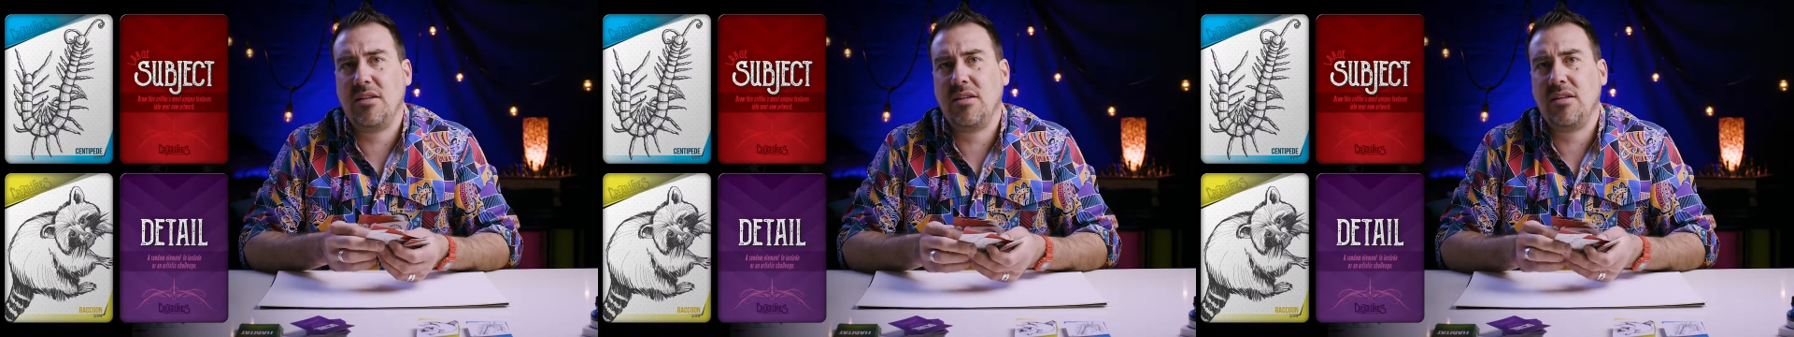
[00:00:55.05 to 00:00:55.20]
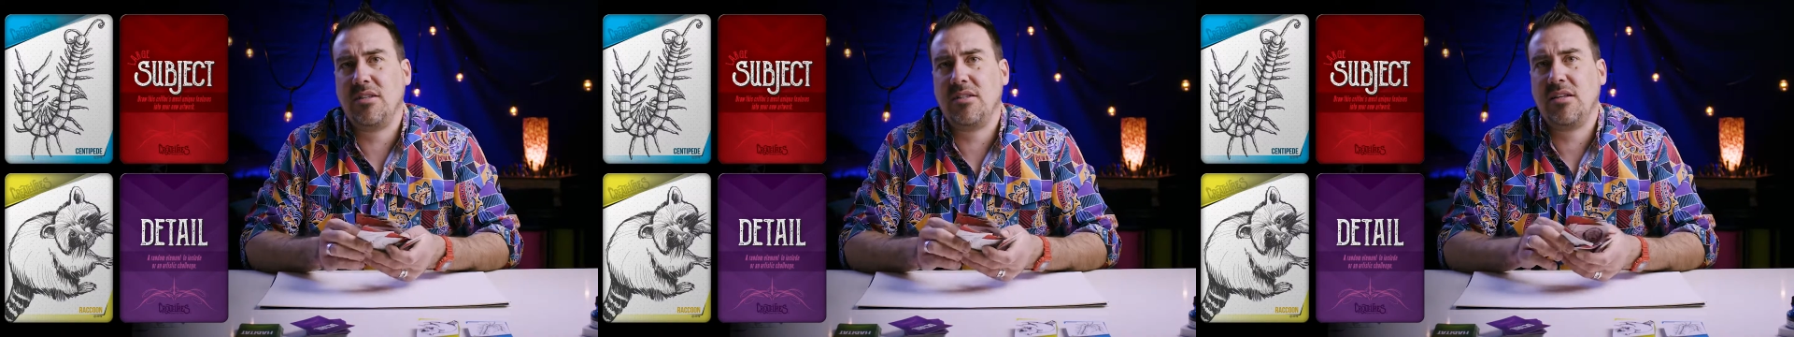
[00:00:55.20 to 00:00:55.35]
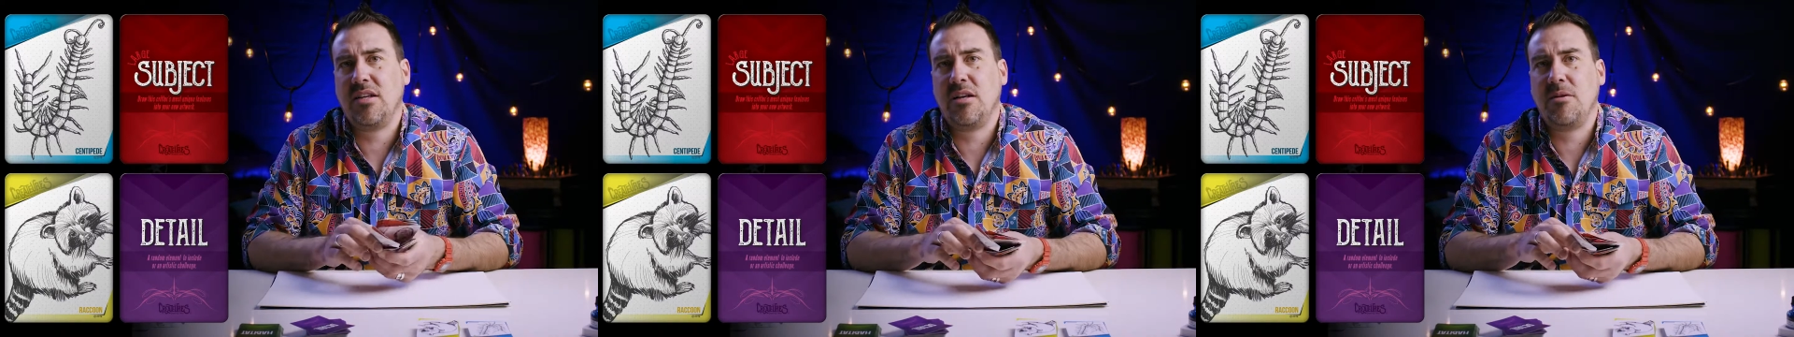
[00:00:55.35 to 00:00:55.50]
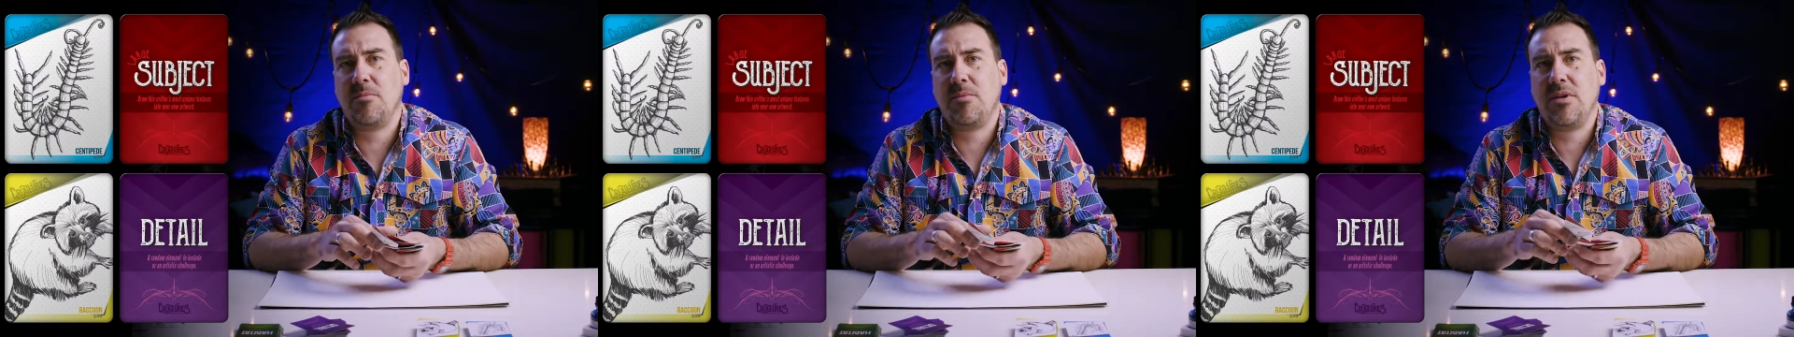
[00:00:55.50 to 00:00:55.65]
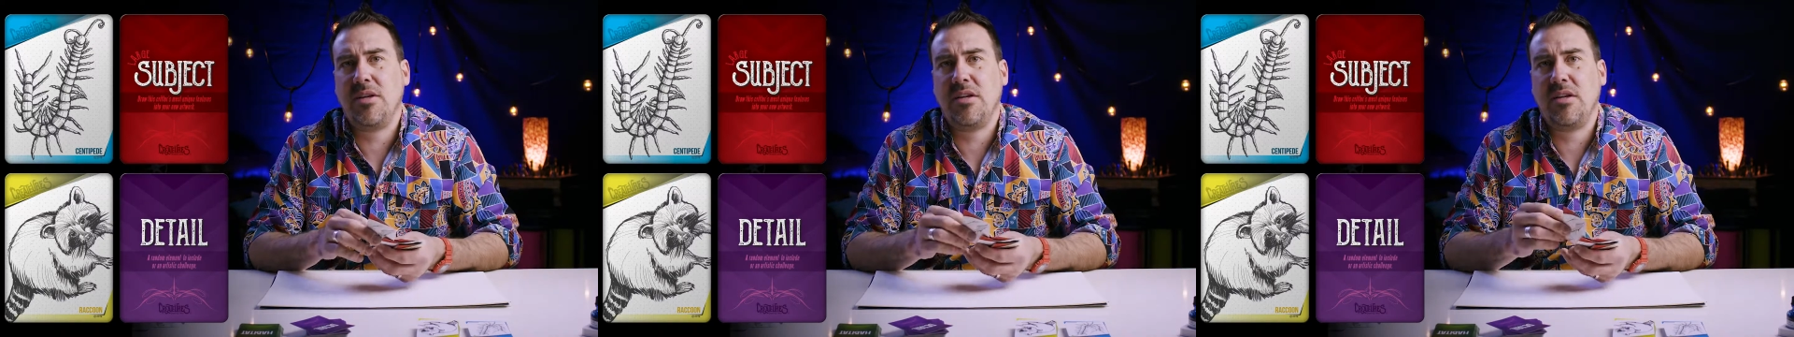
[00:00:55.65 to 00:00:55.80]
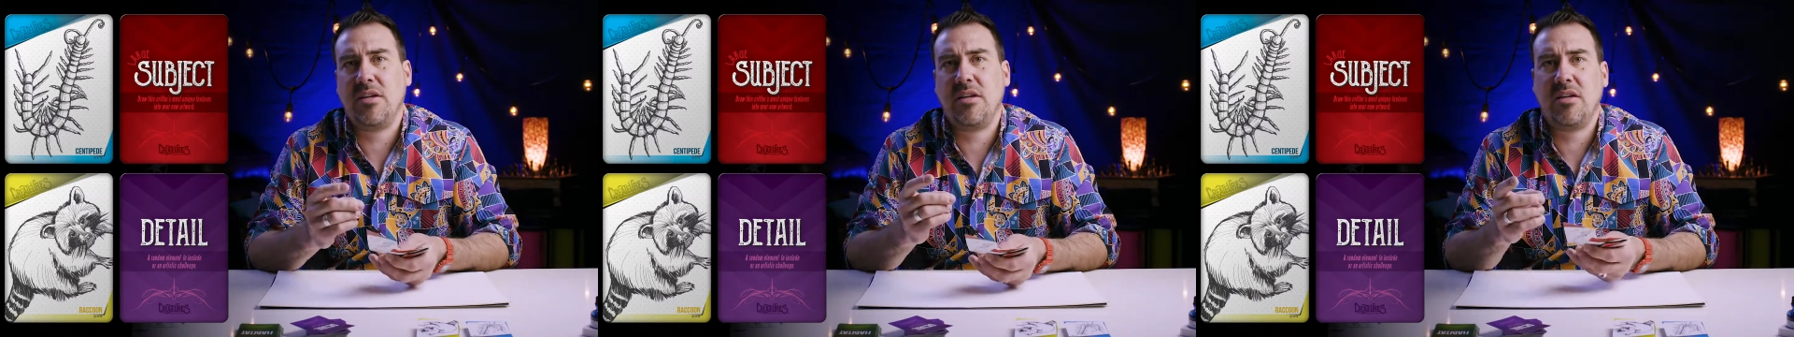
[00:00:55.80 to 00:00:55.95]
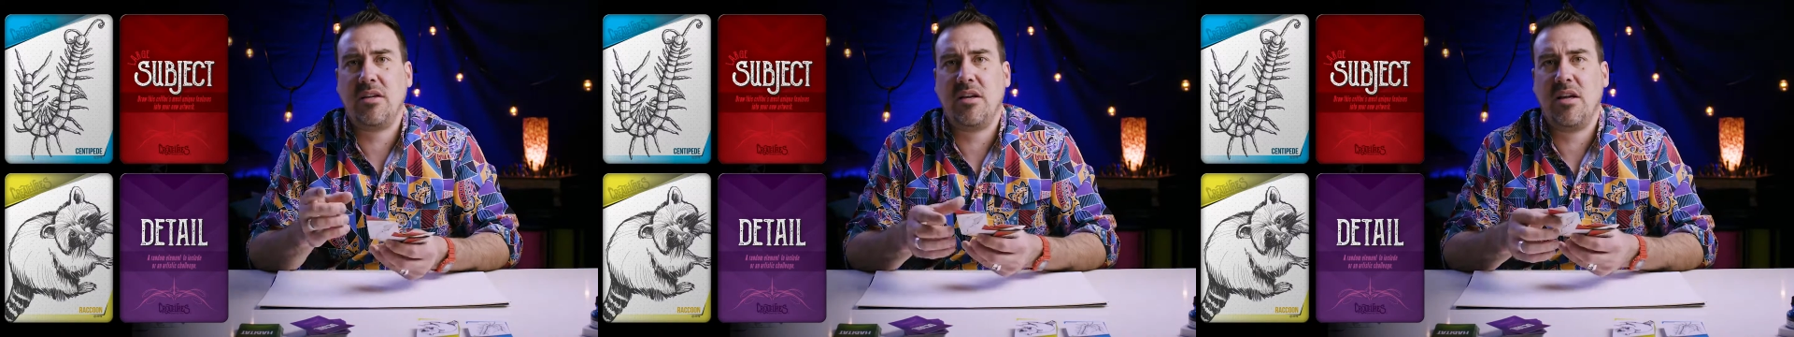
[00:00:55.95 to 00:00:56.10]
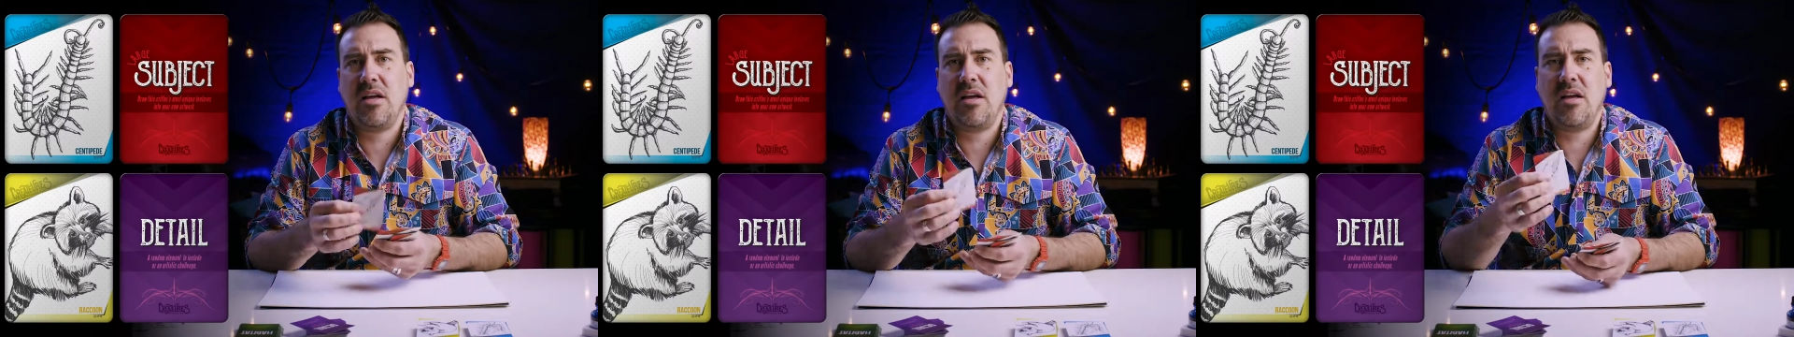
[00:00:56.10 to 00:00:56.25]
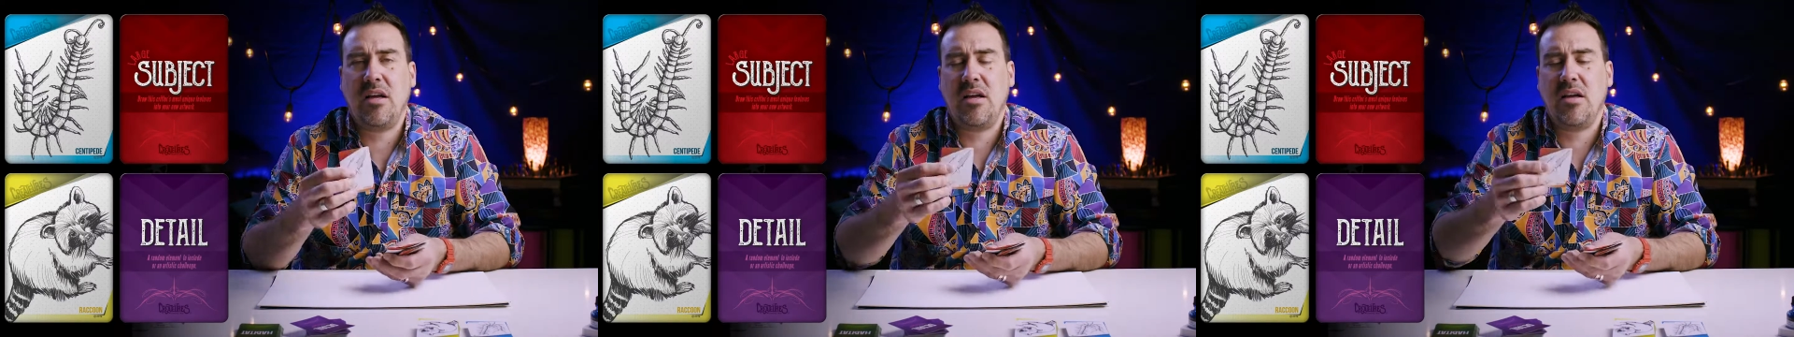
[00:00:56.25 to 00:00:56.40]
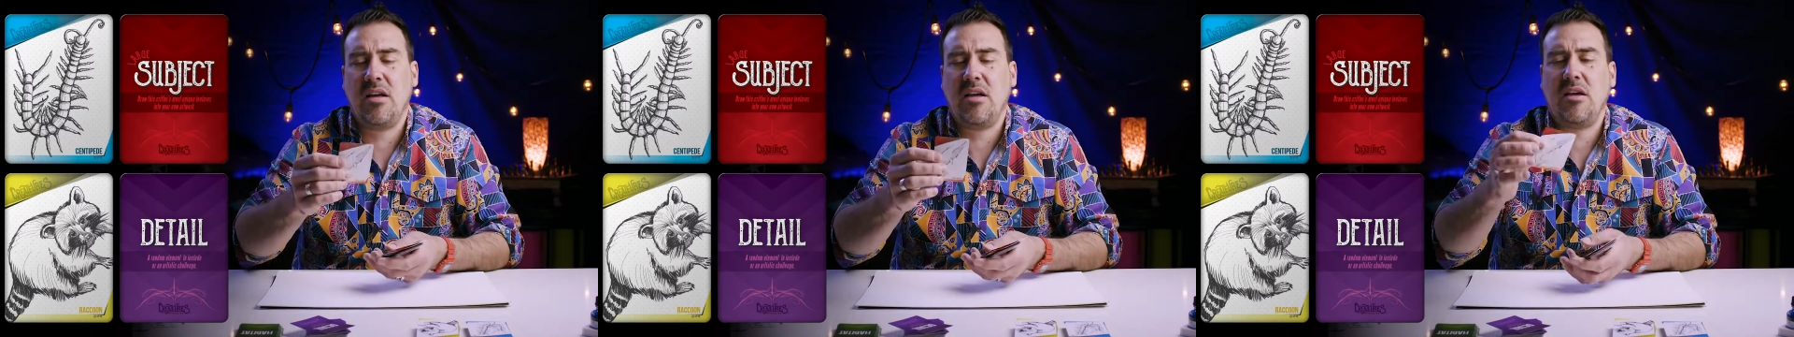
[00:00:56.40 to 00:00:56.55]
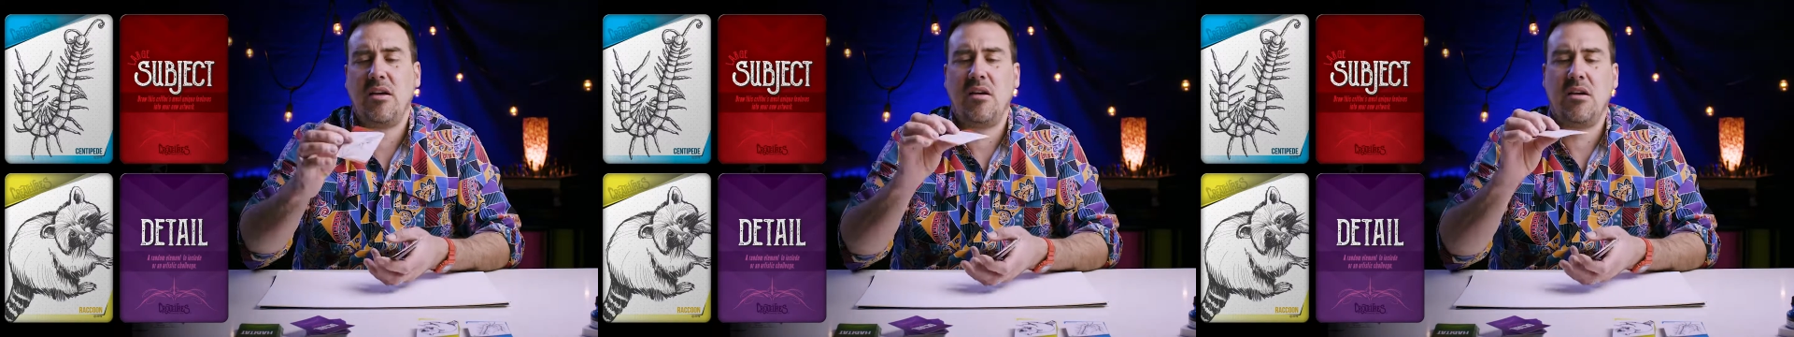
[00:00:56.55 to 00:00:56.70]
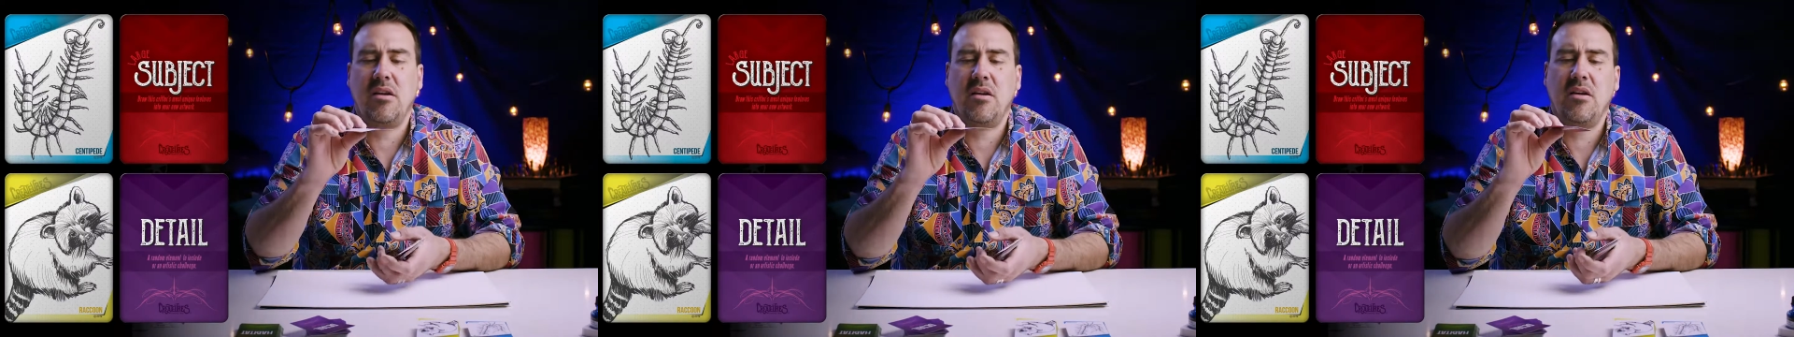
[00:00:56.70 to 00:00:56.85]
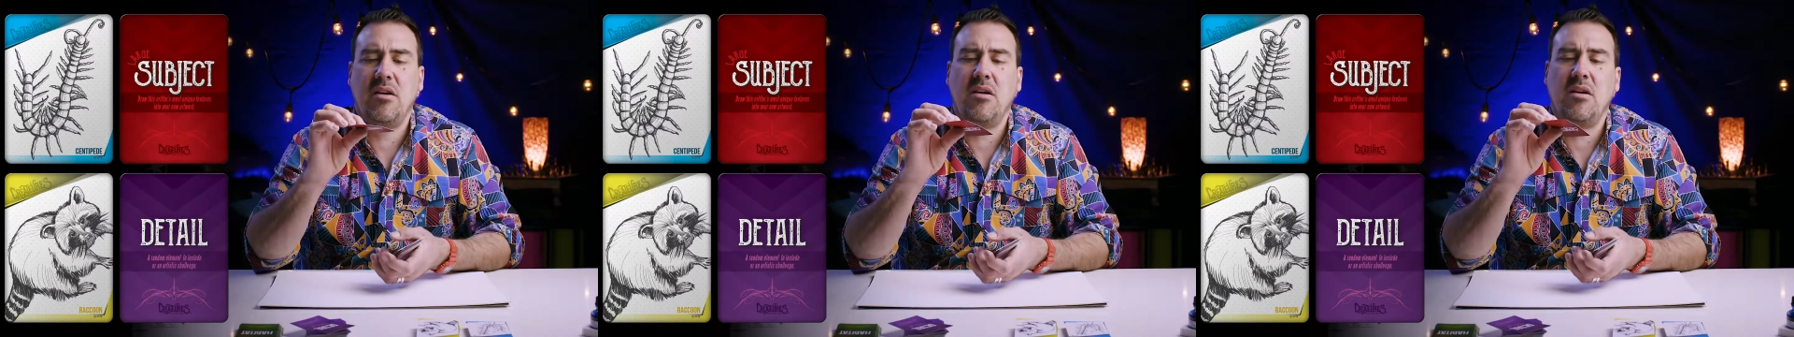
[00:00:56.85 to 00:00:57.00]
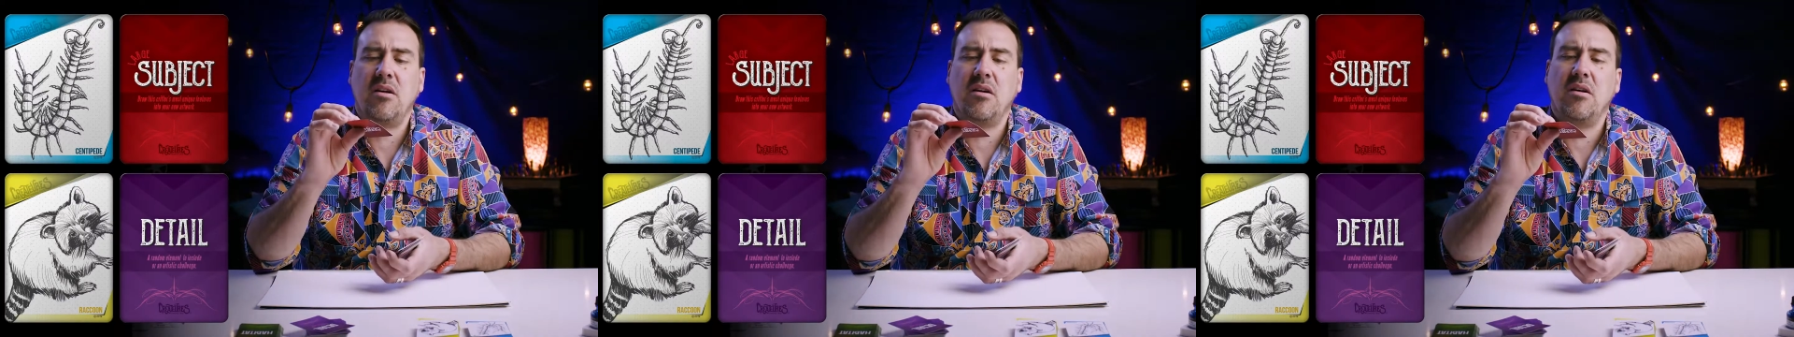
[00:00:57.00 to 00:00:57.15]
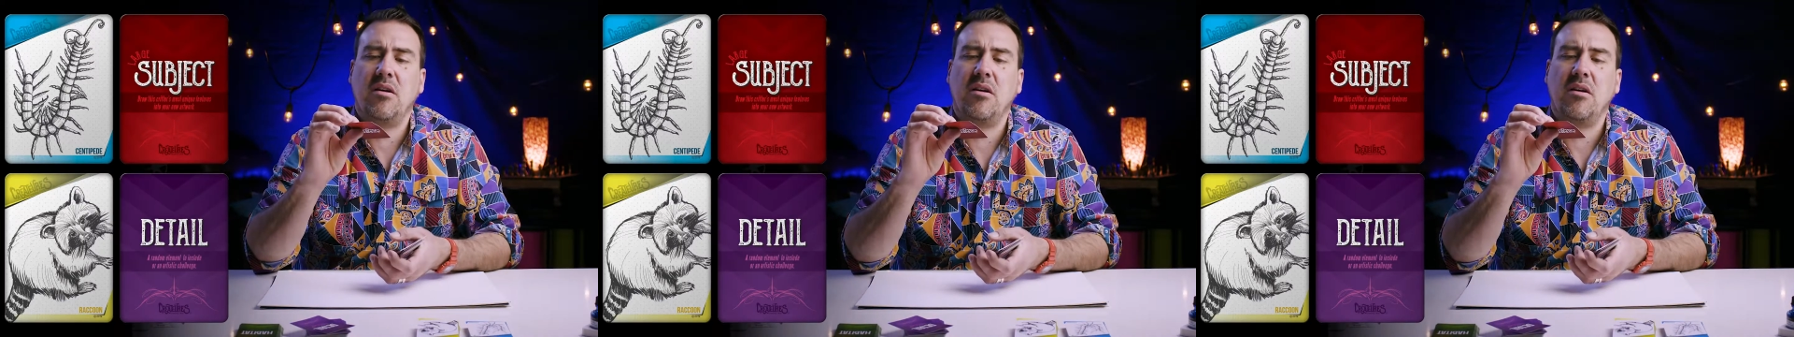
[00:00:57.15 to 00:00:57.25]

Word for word: It's gonna be a